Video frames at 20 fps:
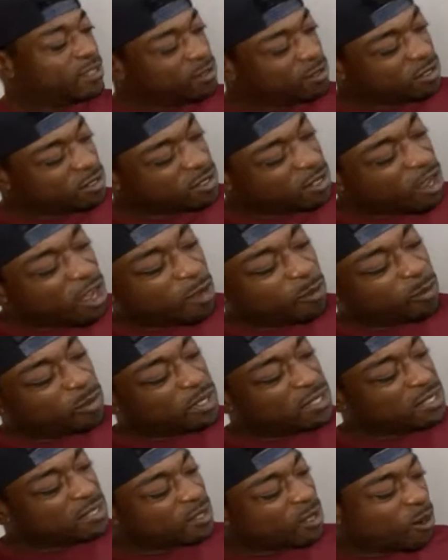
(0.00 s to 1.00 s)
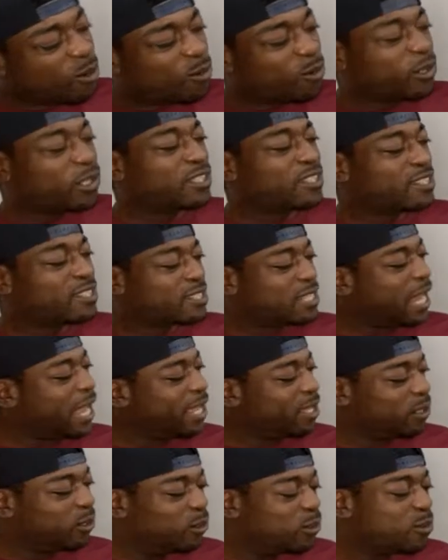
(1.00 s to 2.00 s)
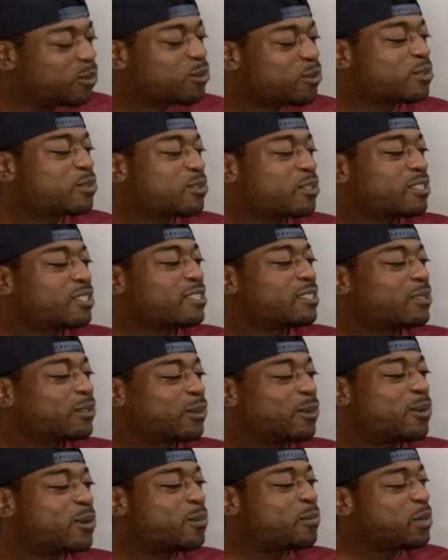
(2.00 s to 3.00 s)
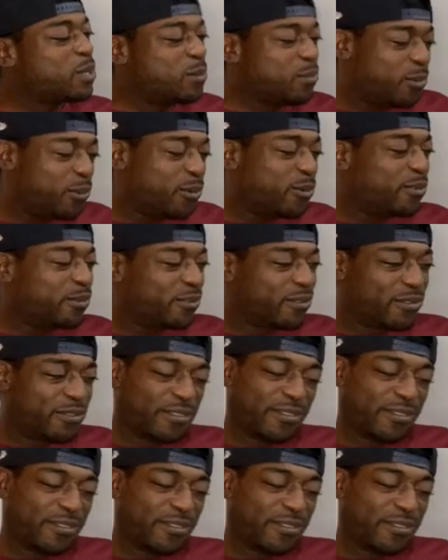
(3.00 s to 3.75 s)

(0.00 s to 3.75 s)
You start bestowing titles on people.